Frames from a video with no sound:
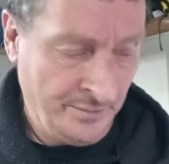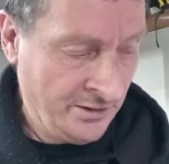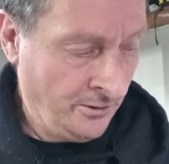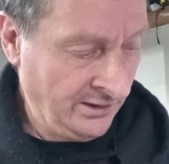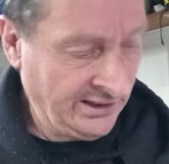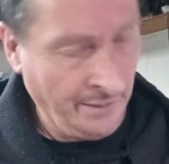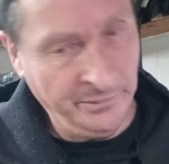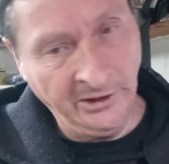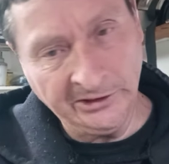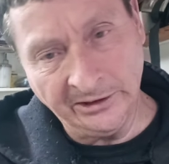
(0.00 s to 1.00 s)
because
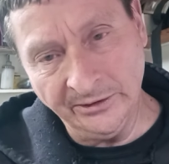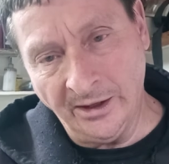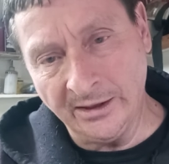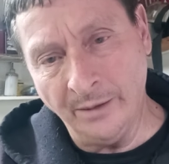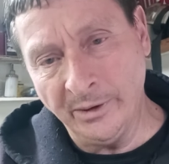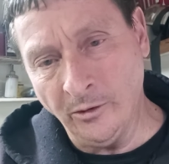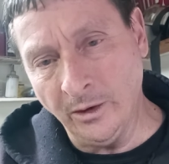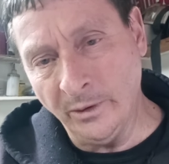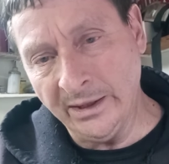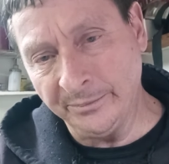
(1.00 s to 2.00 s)
that piston not coming all
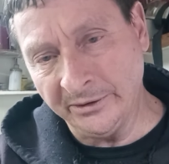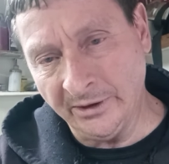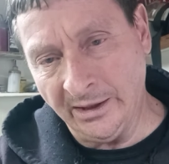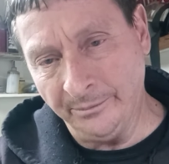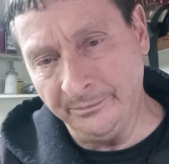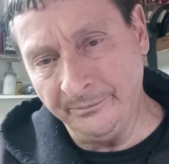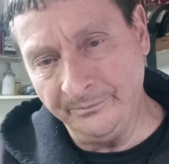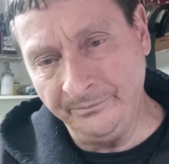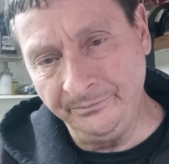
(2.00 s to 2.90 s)
the way up the top,